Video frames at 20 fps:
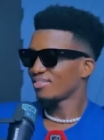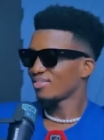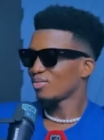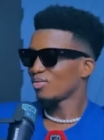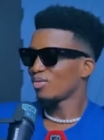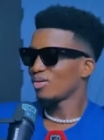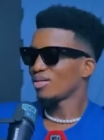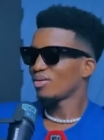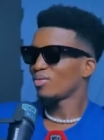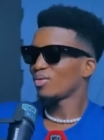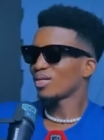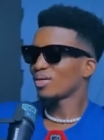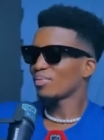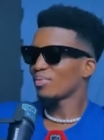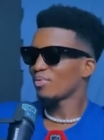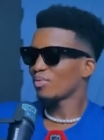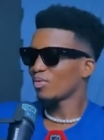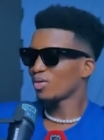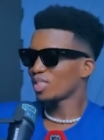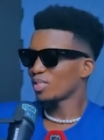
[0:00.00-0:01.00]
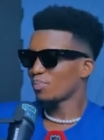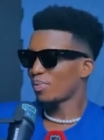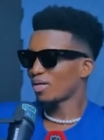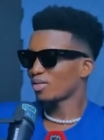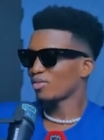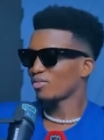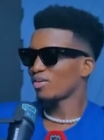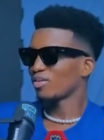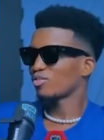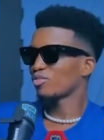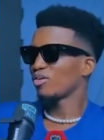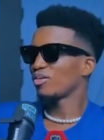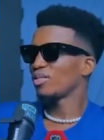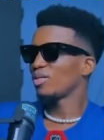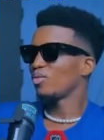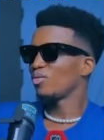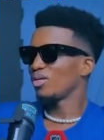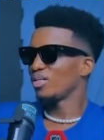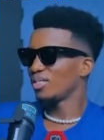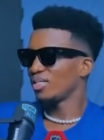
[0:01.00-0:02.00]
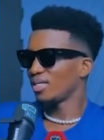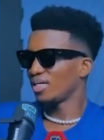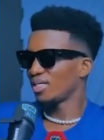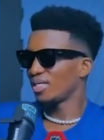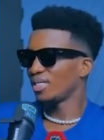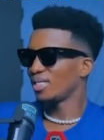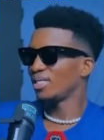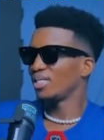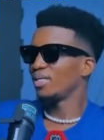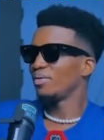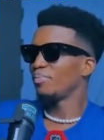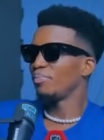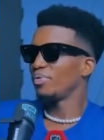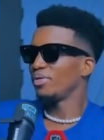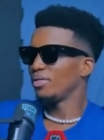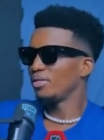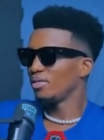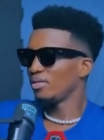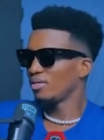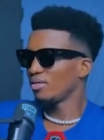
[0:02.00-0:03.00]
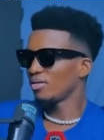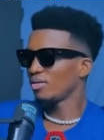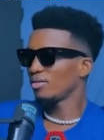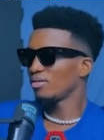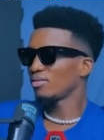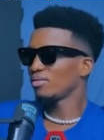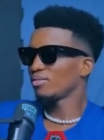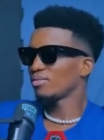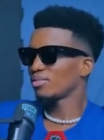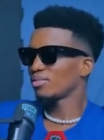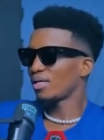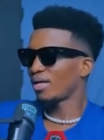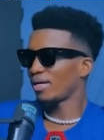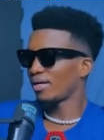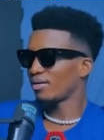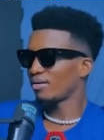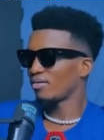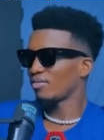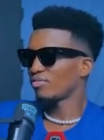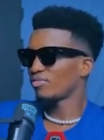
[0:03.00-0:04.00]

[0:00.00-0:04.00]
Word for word: Kinaata? Which part of the story they want to hear? The, the, the B side